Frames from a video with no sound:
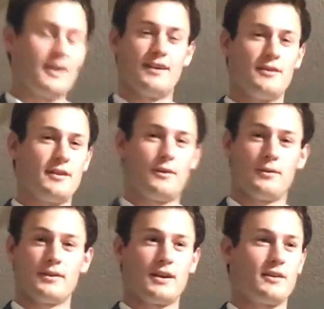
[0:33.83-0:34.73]
I knew that I
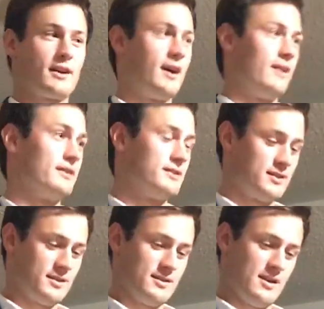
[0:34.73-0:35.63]
wanted to go to college,
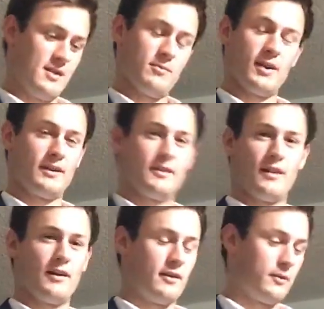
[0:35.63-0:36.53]
but I did
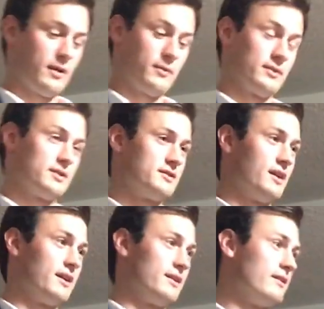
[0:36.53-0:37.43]
not know what I wanted to
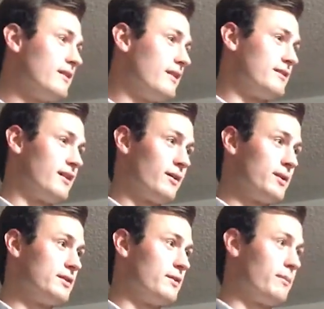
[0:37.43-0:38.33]
study until I
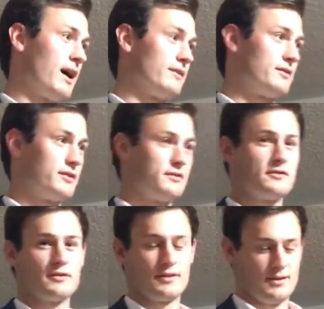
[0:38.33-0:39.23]
went to the
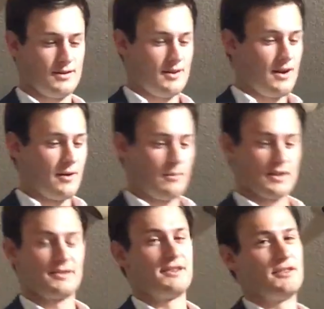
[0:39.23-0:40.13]
master's my
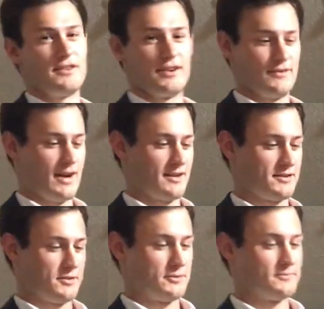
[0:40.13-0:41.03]
senior year of high
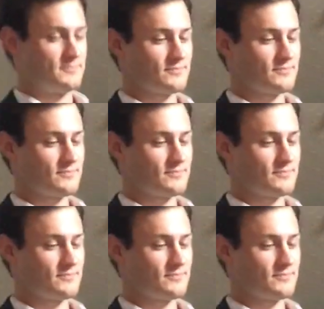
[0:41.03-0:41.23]
school.